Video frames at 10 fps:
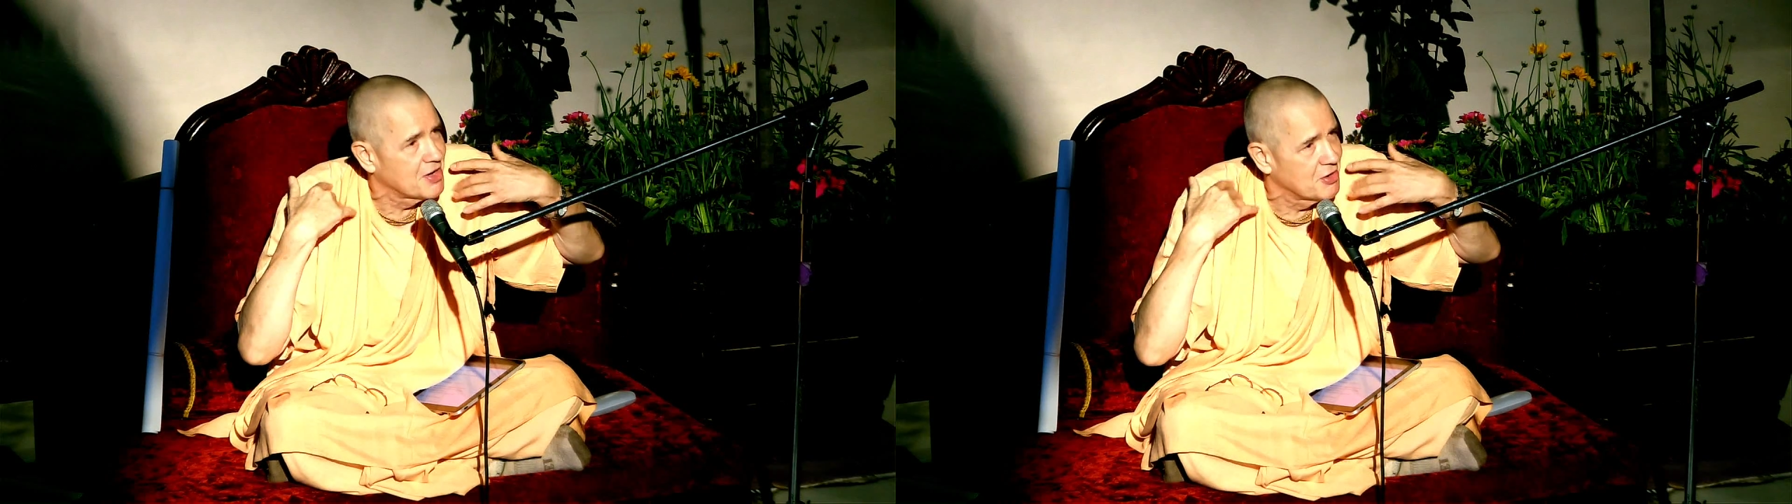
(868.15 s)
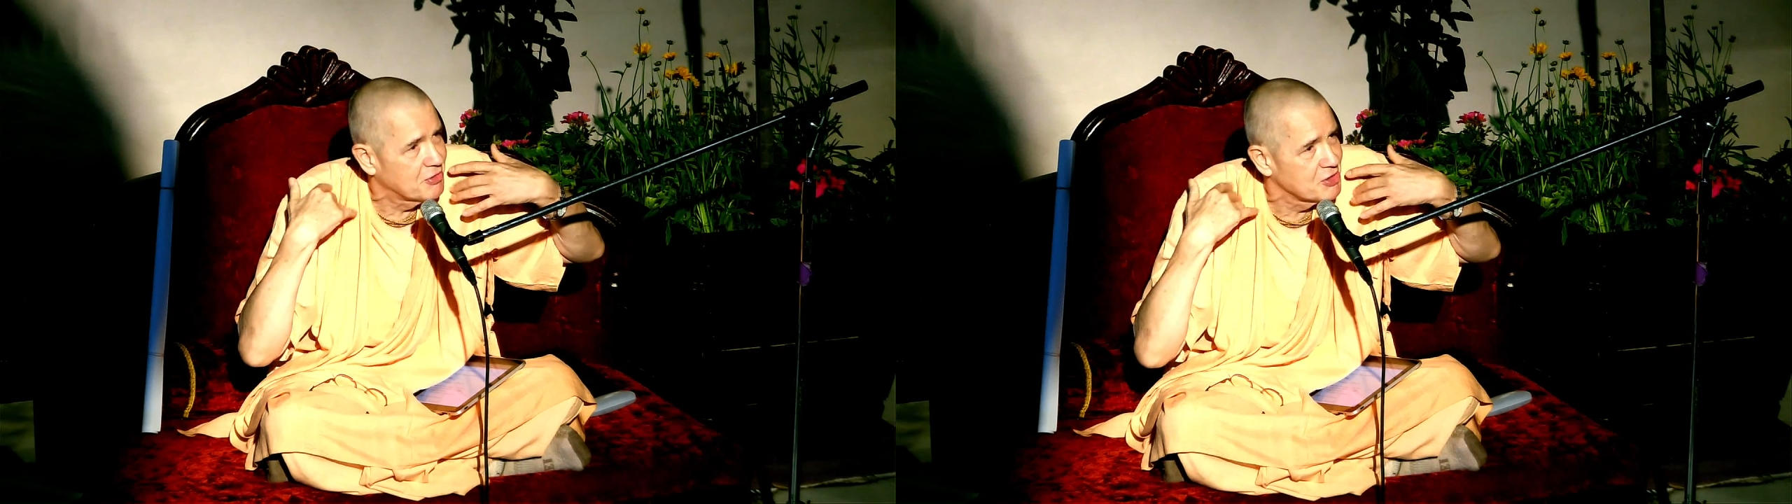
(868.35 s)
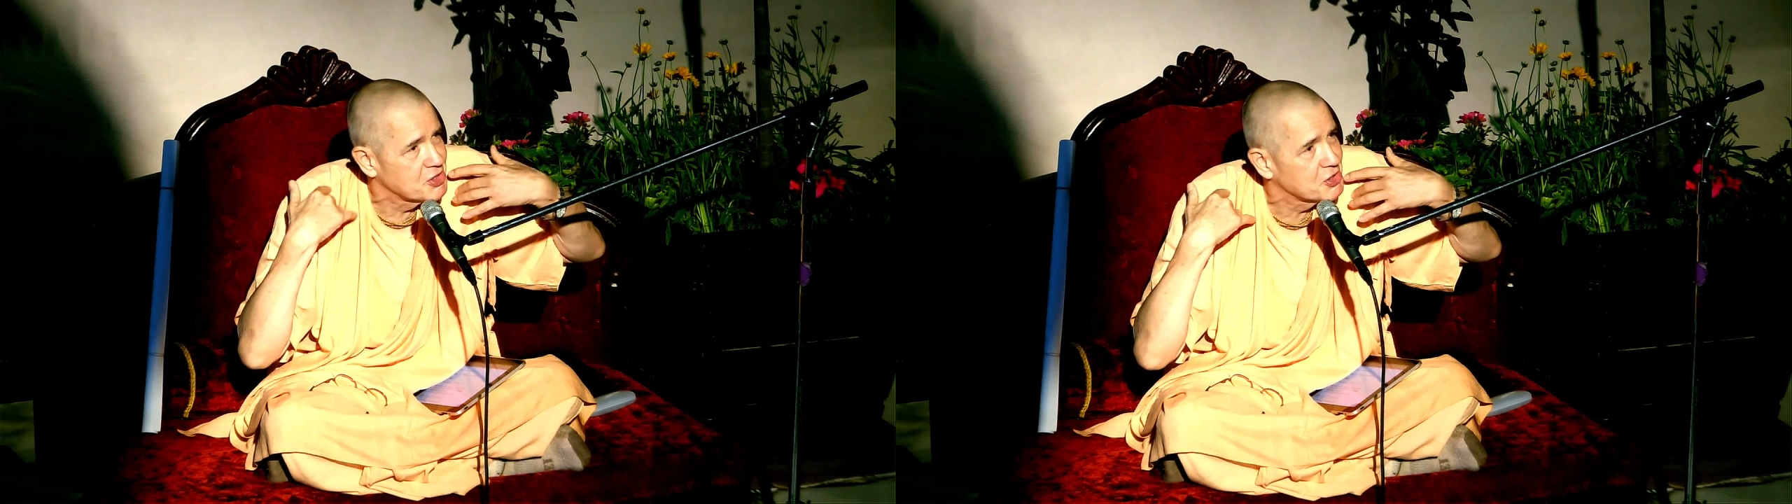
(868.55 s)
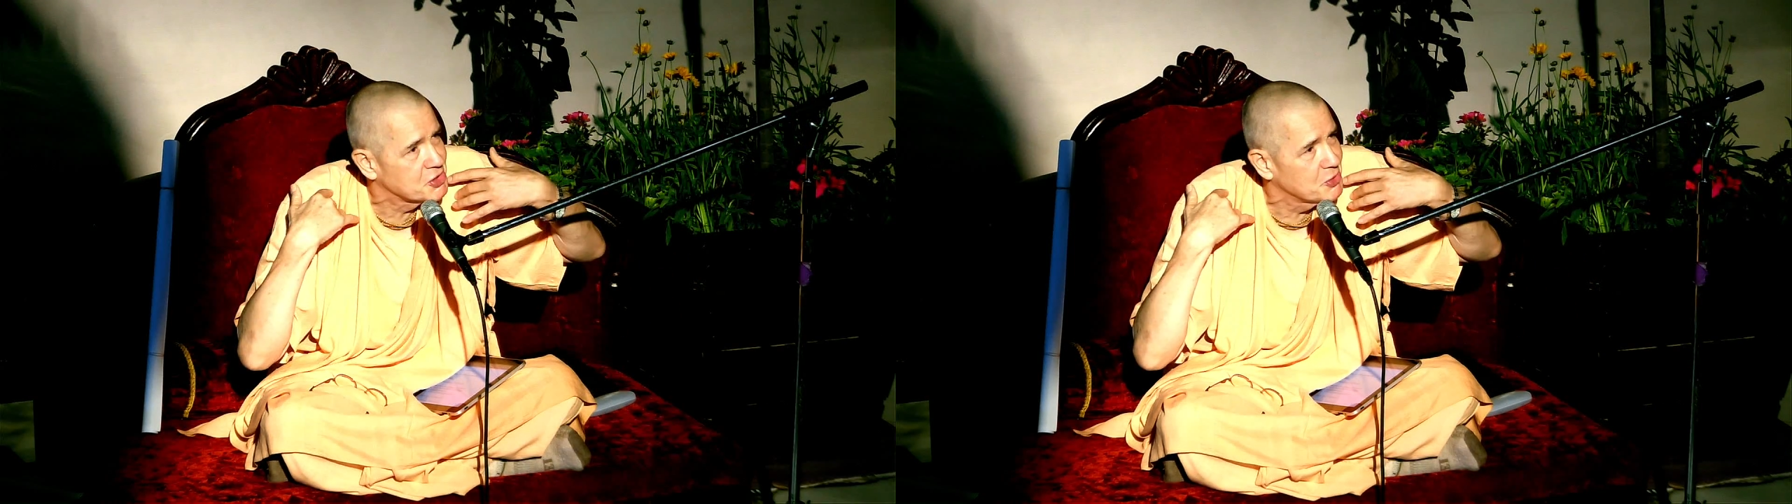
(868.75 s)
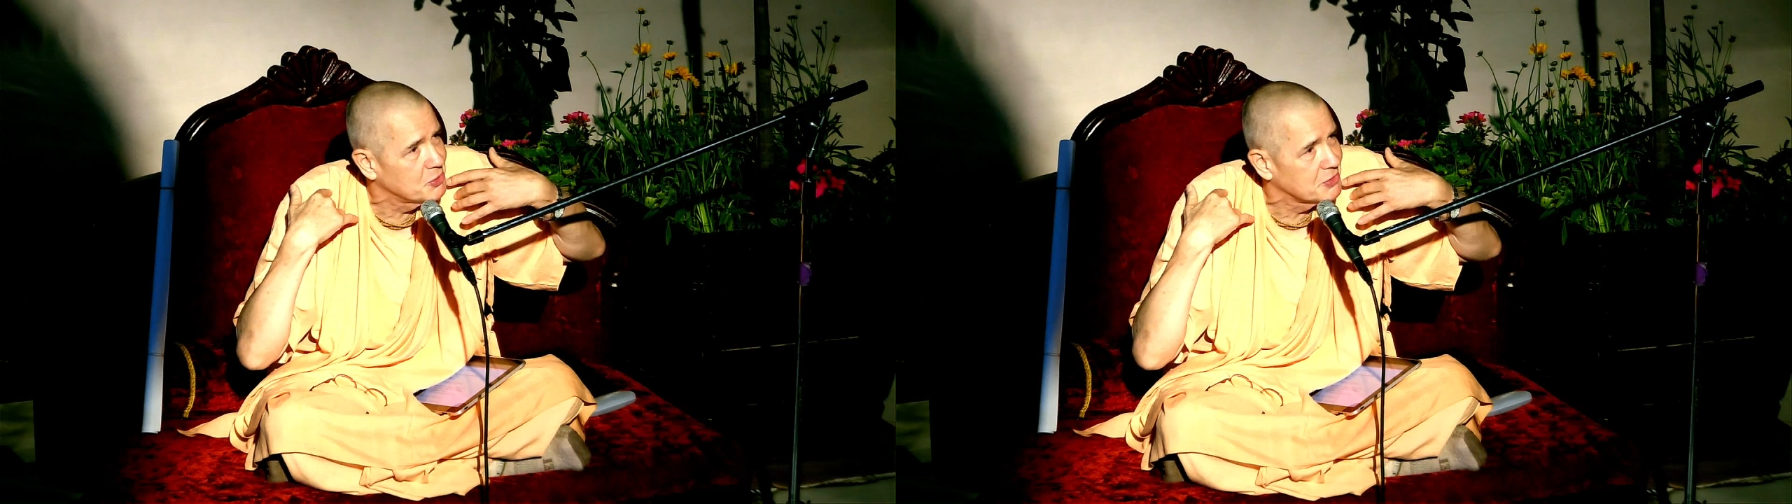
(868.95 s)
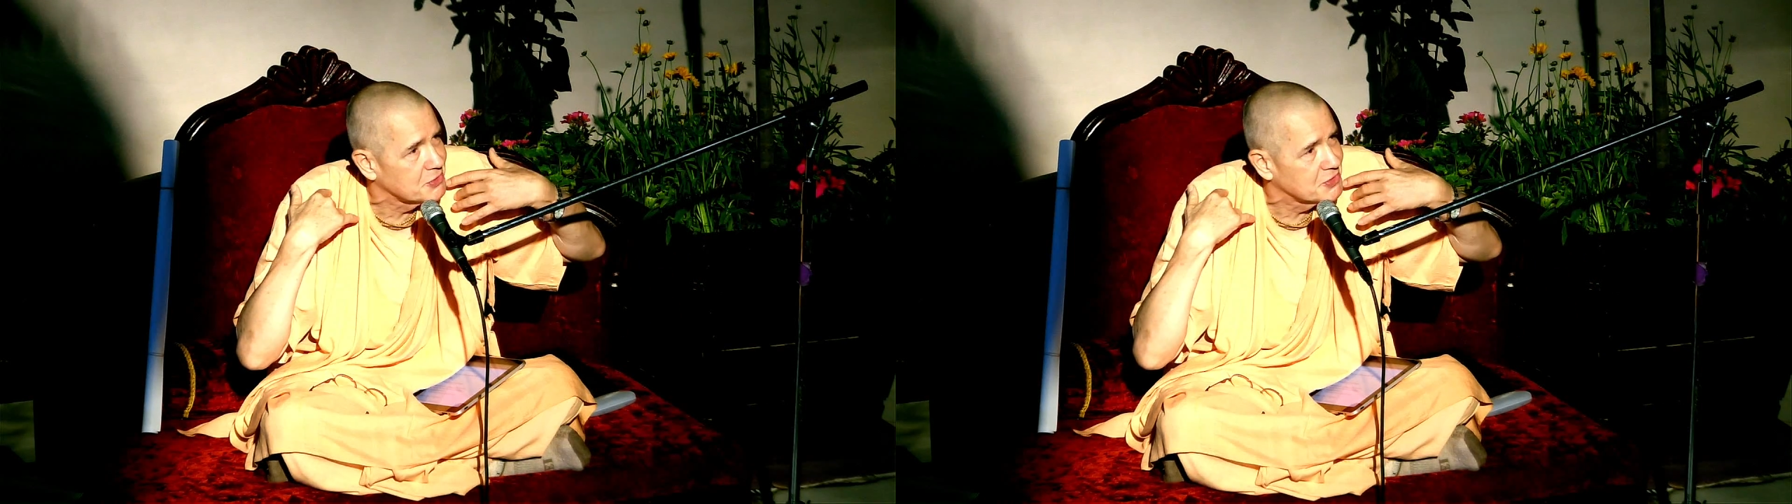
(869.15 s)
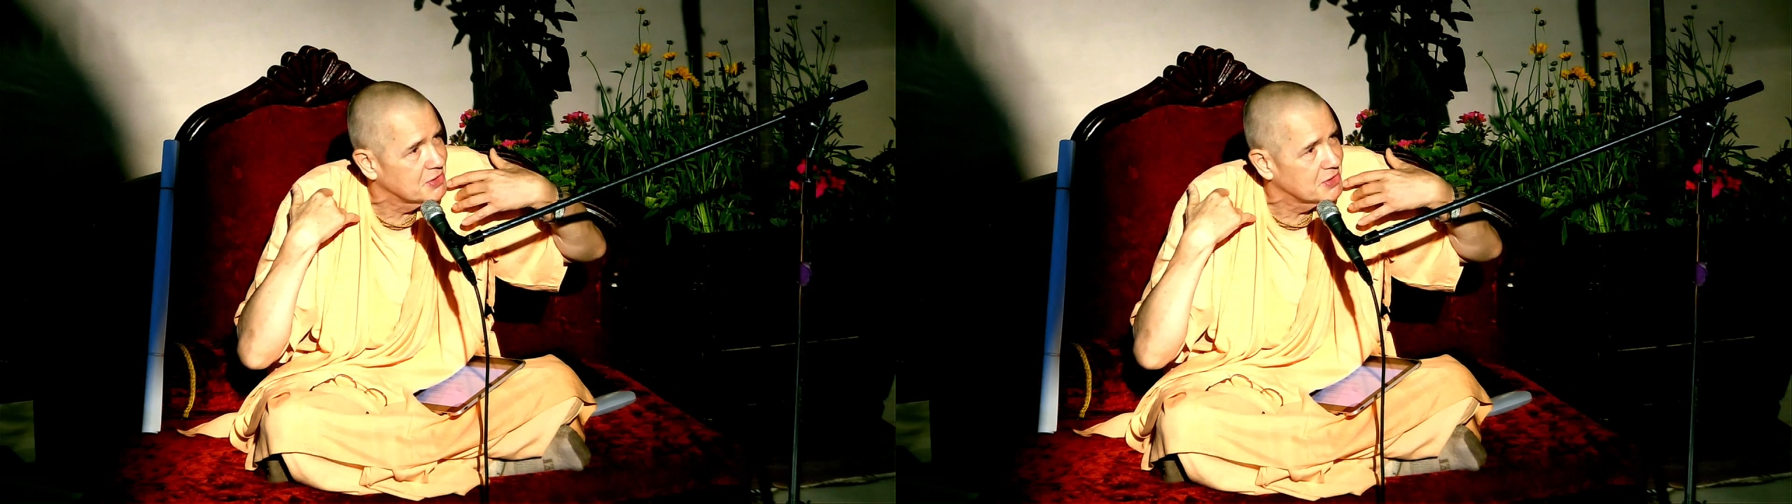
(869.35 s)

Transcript: on Krishna's shoulders,